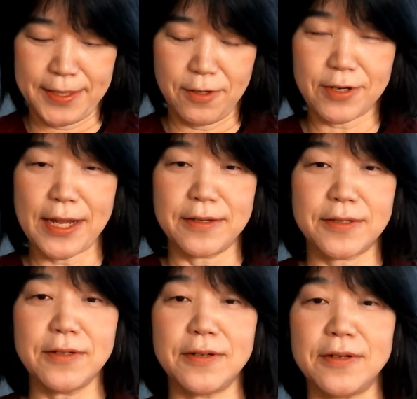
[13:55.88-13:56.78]
Okay,
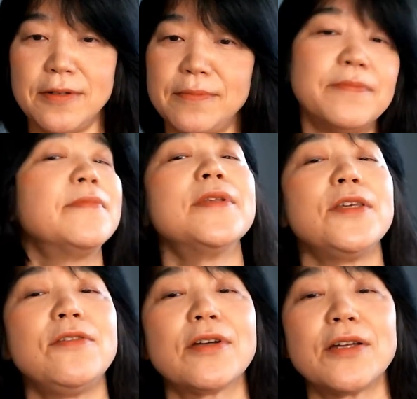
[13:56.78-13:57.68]
so
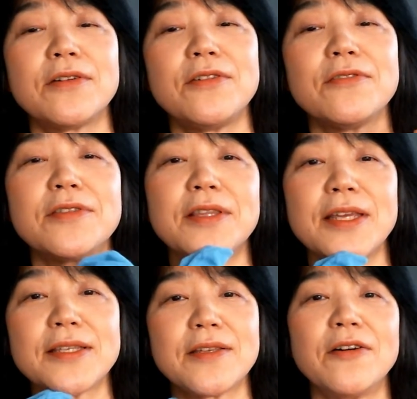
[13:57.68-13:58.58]
you're gonna use
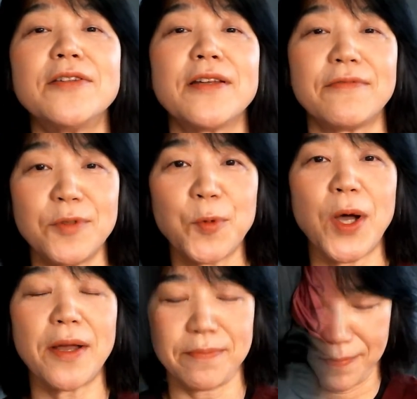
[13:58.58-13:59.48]
this on the floor.